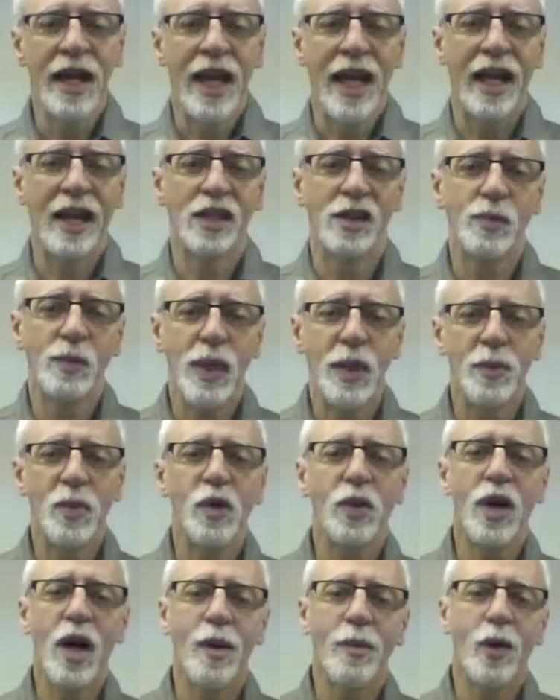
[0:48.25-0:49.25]
And as
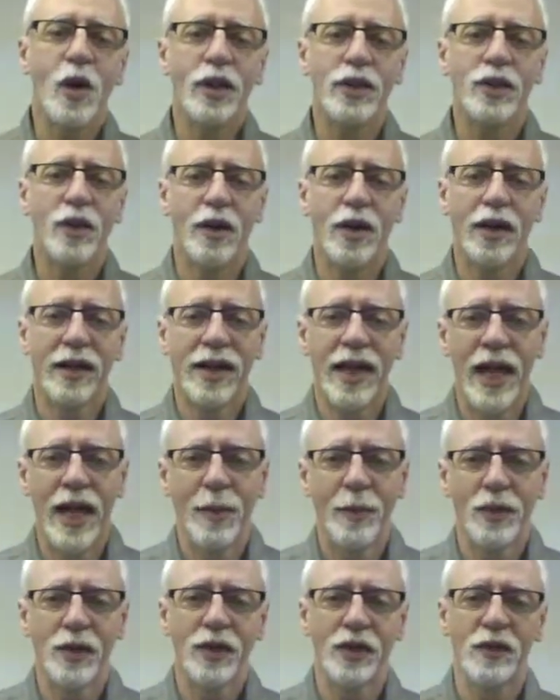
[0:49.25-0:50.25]
people come onto our
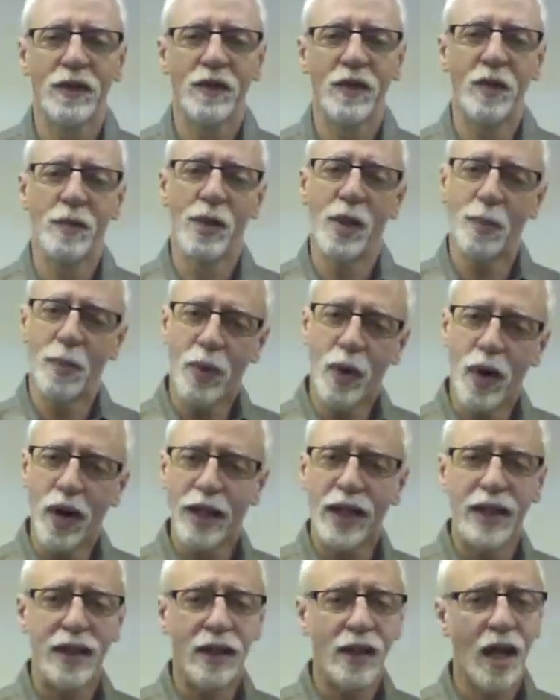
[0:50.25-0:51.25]
campus from the
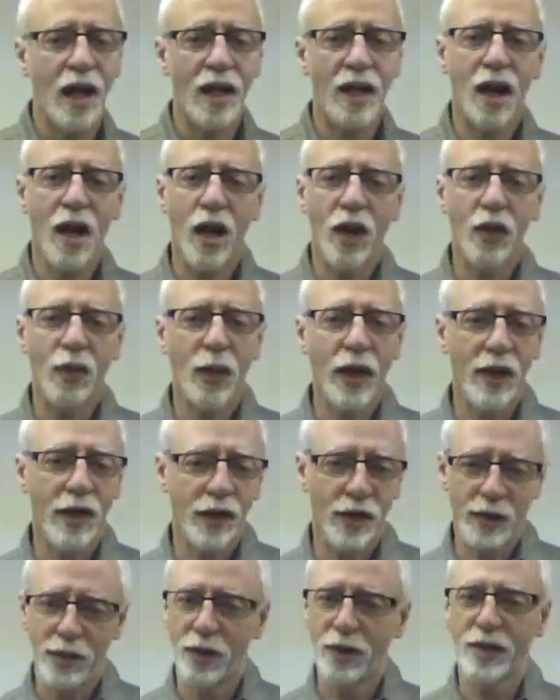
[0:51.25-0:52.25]
parking lot all the way
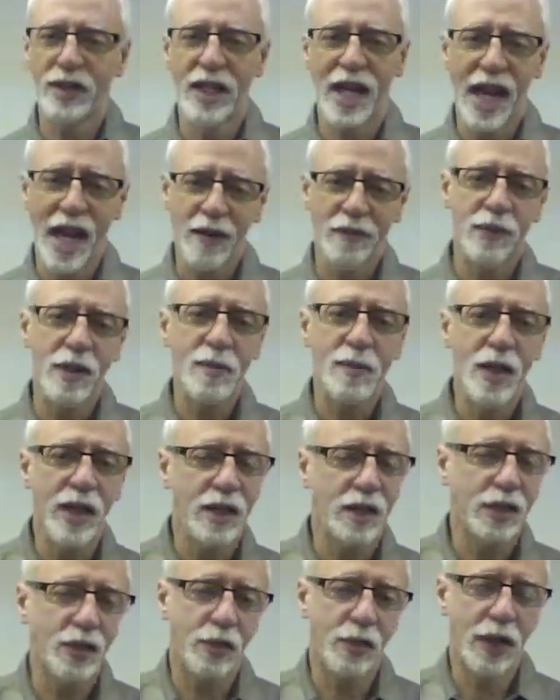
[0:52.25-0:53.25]
through to every
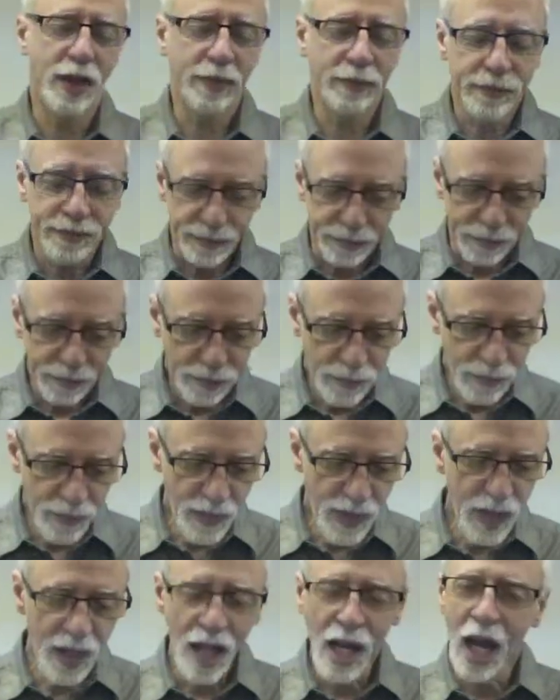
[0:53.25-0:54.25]
ministry,
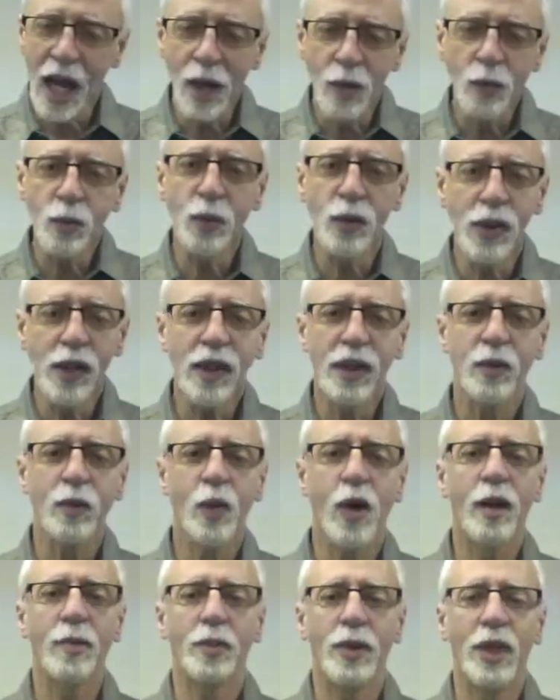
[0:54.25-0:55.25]
I really
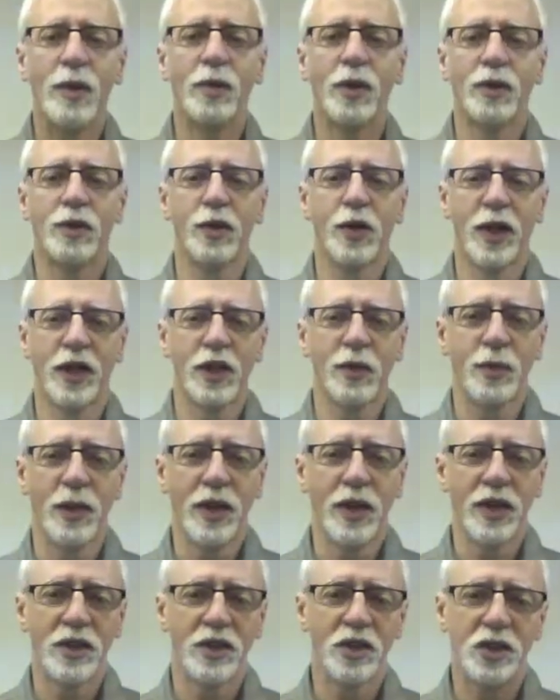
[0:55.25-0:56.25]
want people to
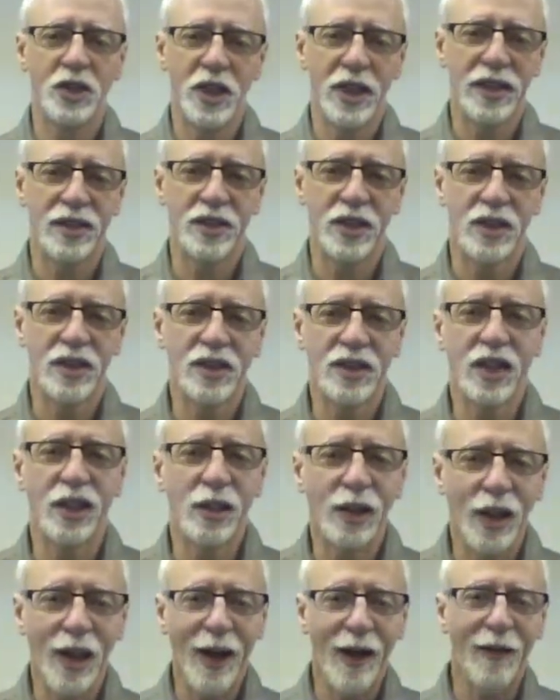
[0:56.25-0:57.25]
experience Jesus, the
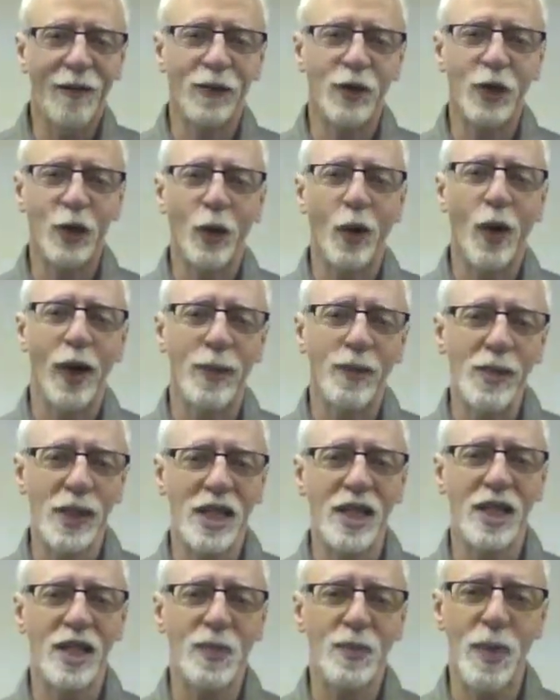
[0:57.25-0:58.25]
love, joy,
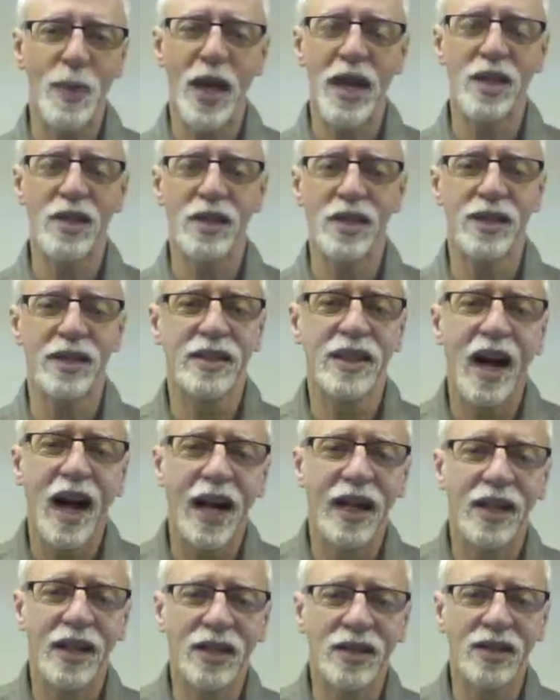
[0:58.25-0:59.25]
peace, patience,
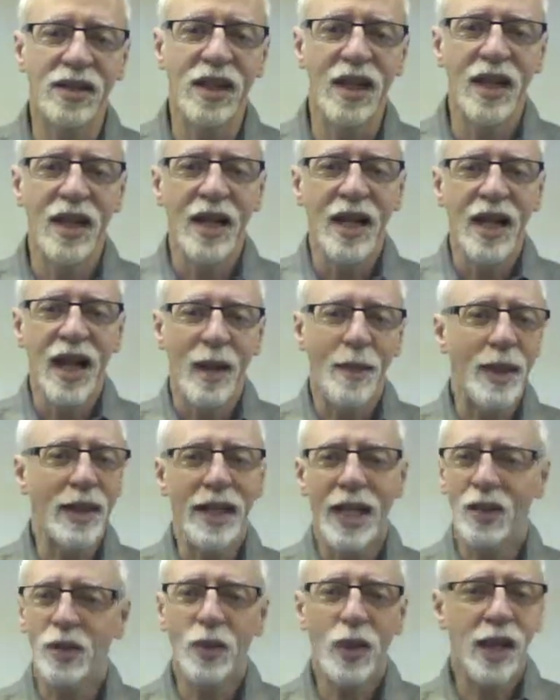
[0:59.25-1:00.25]
kindness. I mean,
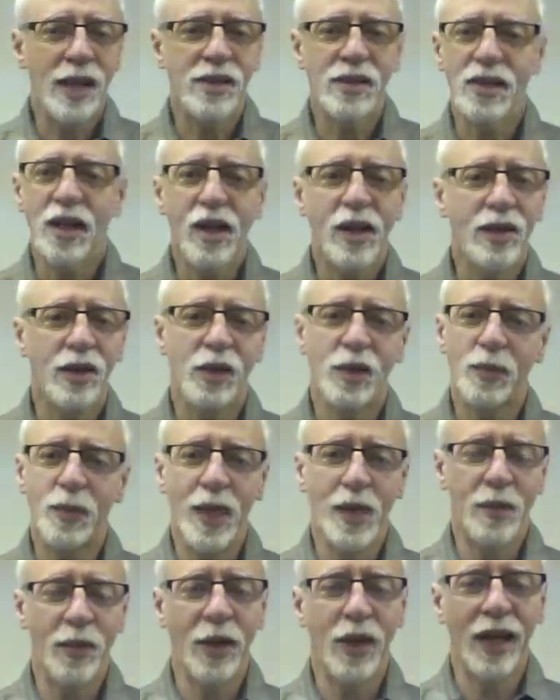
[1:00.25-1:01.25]
that's what I saw in those
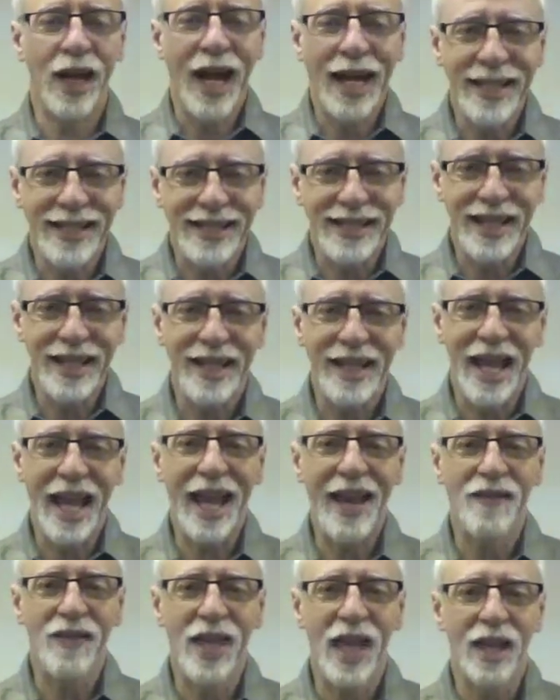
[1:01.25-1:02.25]
people, and I didn't
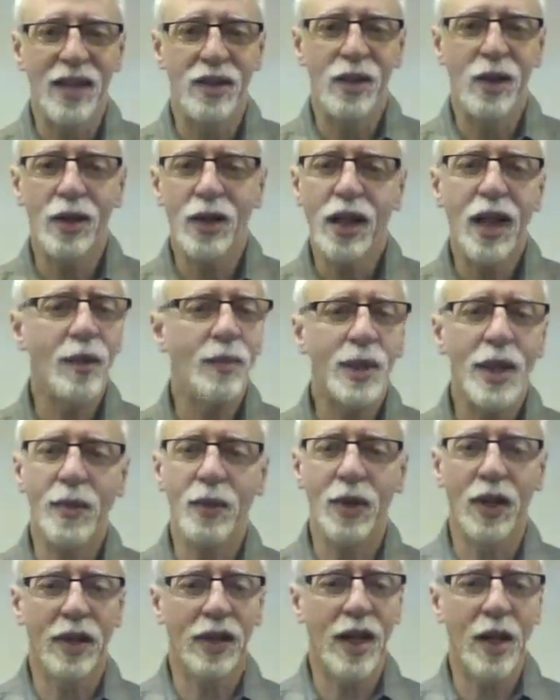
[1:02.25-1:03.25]
have that. And there are a lot of
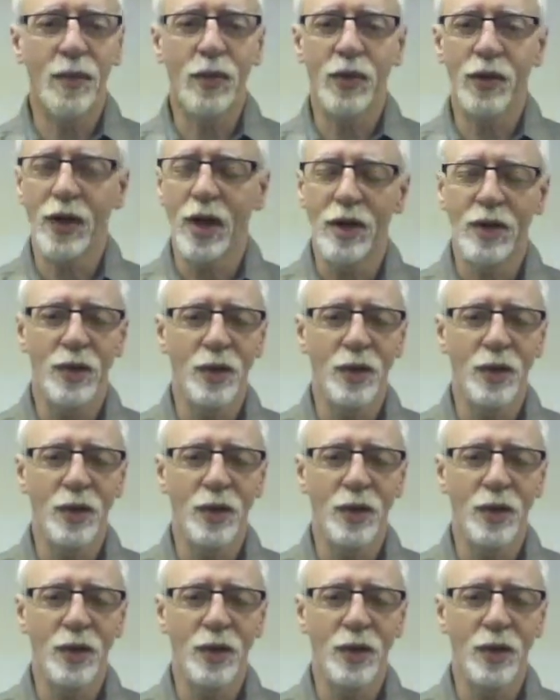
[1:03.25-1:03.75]
people that come through our